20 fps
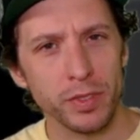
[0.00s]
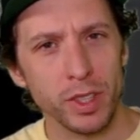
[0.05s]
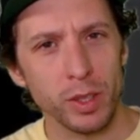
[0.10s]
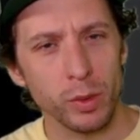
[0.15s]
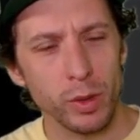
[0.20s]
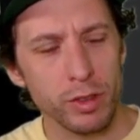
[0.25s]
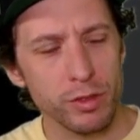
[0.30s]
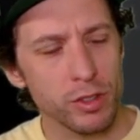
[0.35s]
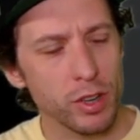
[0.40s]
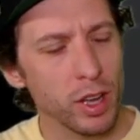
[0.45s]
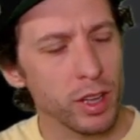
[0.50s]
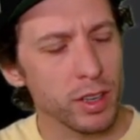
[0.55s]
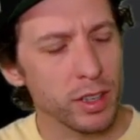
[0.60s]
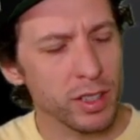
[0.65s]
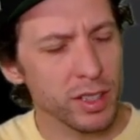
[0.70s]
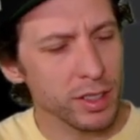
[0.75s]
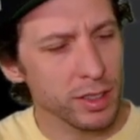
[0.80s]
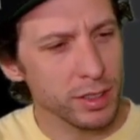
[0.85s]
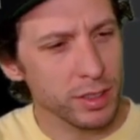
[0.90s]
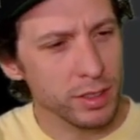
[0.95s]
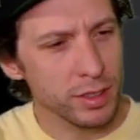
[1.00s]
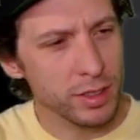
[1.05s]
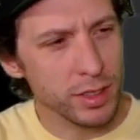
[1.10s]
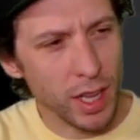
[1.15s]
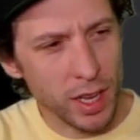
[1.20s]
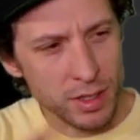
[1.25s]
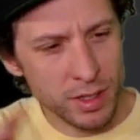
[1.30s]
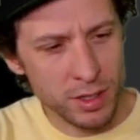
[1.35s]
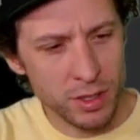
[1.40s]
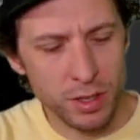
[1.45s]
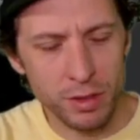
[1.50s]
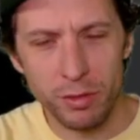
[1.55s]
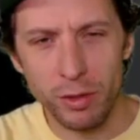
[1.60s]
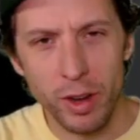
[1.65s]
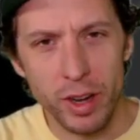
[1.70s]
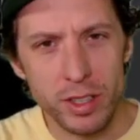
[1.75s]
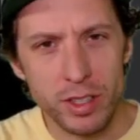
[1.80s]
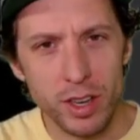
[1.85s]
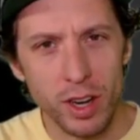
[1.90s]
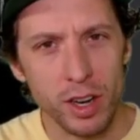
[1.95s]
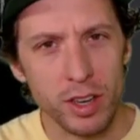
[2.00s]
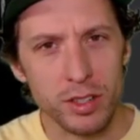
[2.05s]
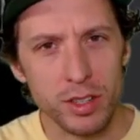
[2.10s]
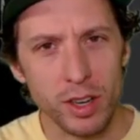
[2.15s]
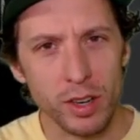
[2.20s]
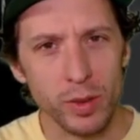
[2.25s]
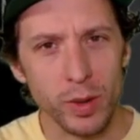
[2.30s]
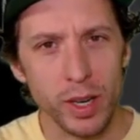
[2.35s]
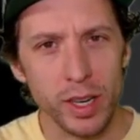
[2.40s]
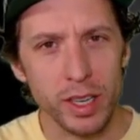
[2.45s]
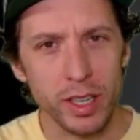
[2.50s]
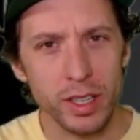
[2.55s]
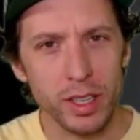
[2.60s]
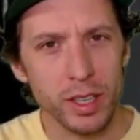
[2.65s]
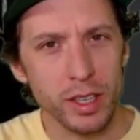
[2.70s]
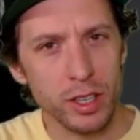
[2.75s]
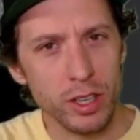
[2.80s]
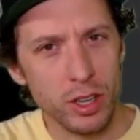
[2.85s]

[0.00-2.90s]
We've drawn dozens of race cars already.